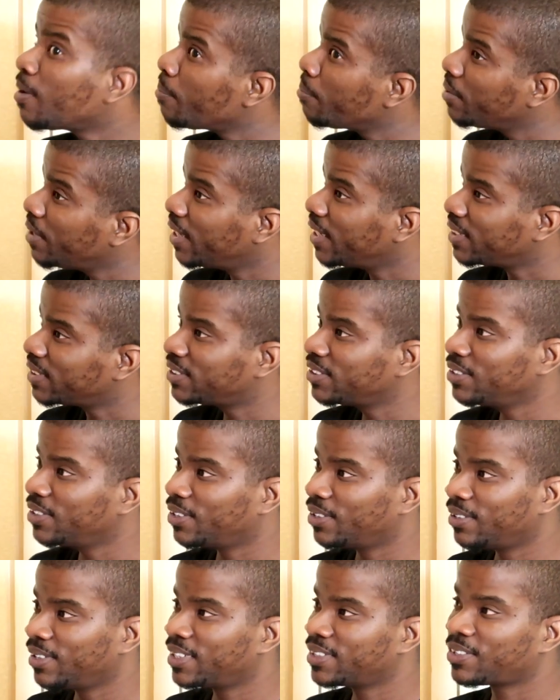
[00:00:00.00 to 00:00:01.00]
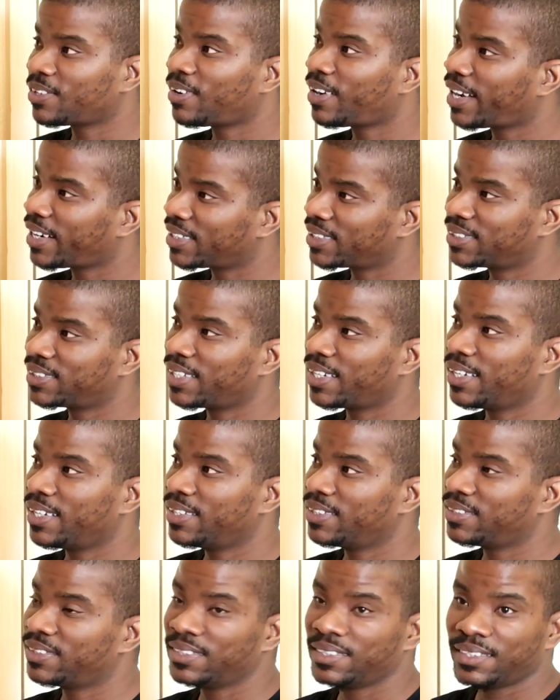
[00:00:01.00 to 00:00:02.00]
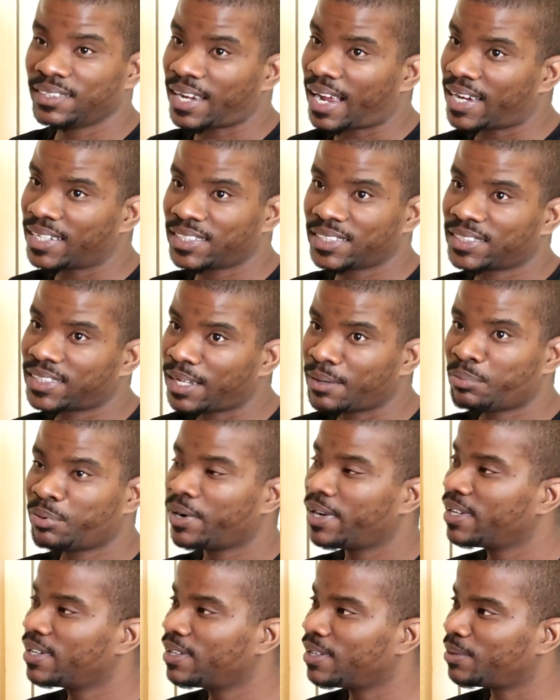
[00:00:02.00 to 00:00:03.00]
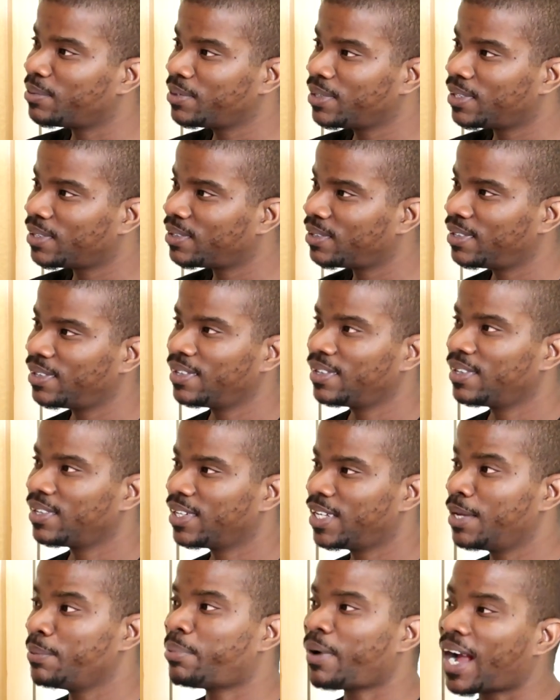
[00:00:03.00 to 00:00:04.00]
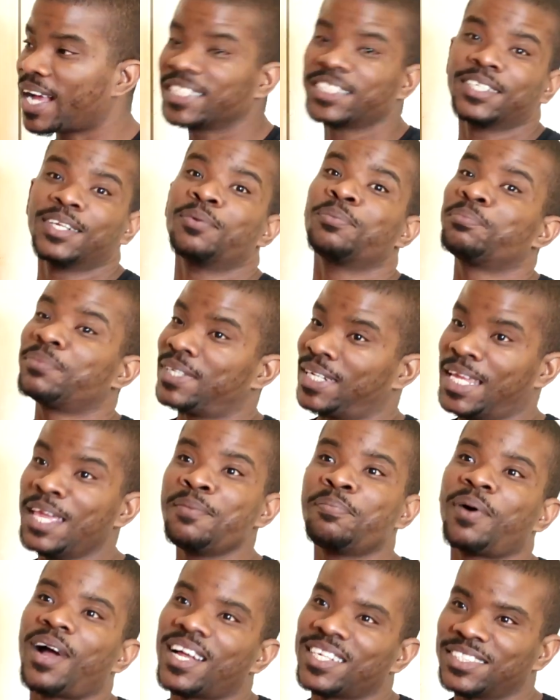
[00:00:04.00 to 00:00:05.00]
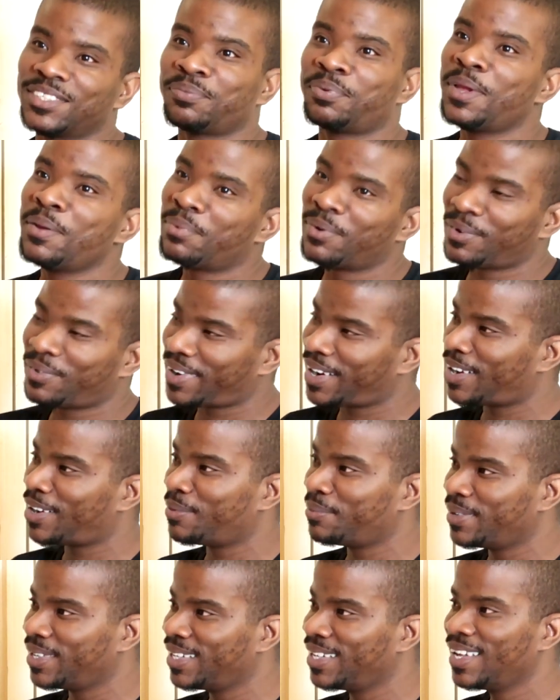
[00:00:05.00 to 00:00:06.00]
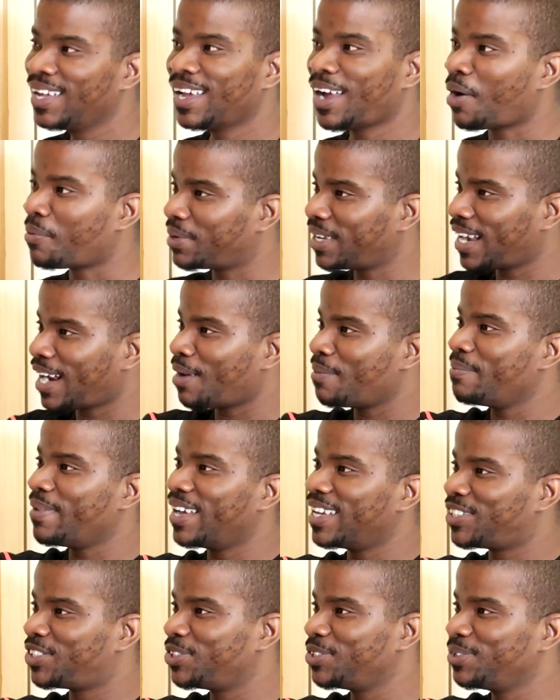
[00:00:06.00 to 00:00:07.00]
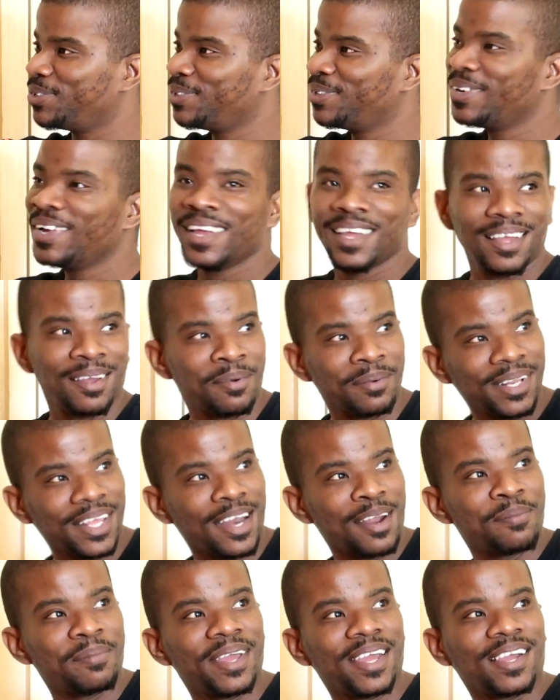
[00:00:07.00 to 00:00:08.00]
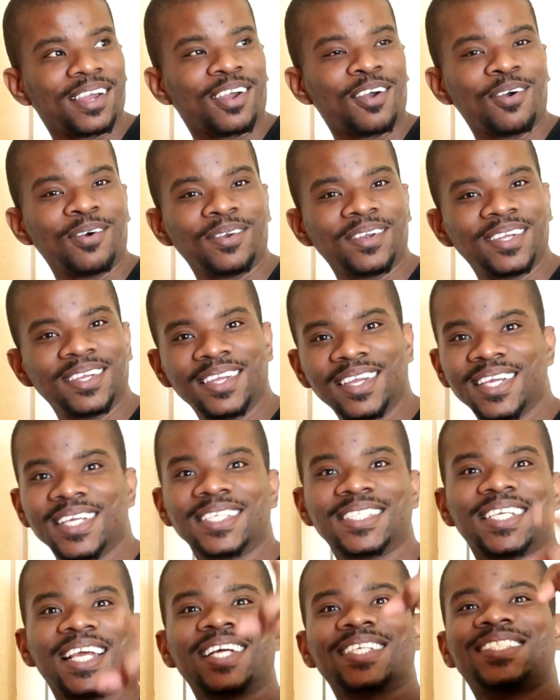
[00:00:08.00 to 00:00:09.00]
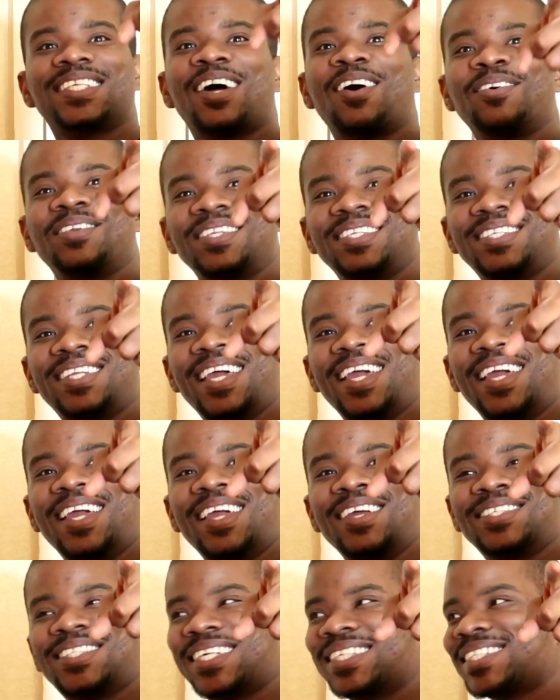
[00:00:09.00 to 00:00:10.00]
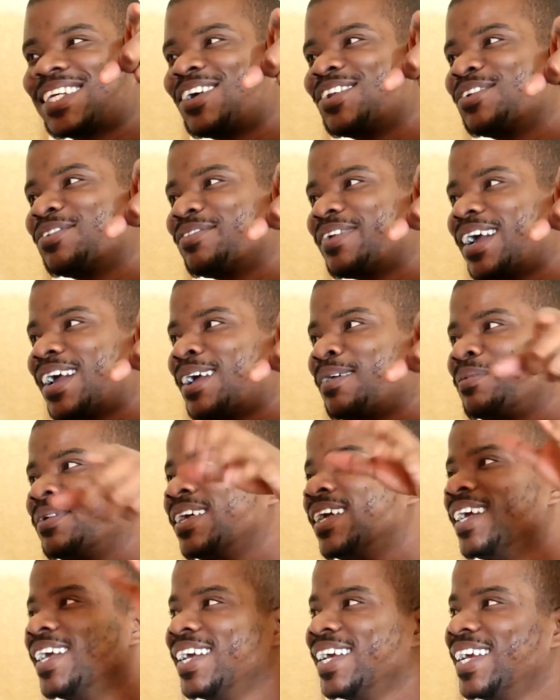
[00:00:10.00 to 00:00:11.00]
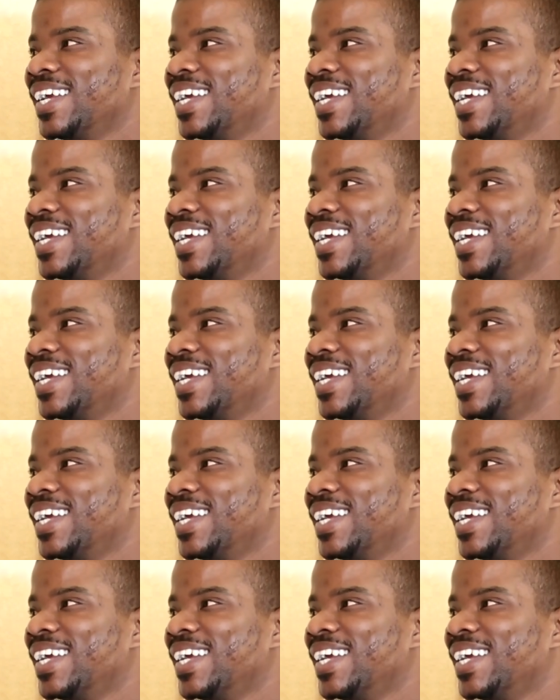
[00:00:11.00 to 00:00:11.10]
I'm blessed. You know, that's all I can say. And I just stay prayed up. You know, keep positive, keep positive people around me. I'm glad I met you. I'm glad I met Cody. Shouts out to Dave. Shouts out to Rabbit.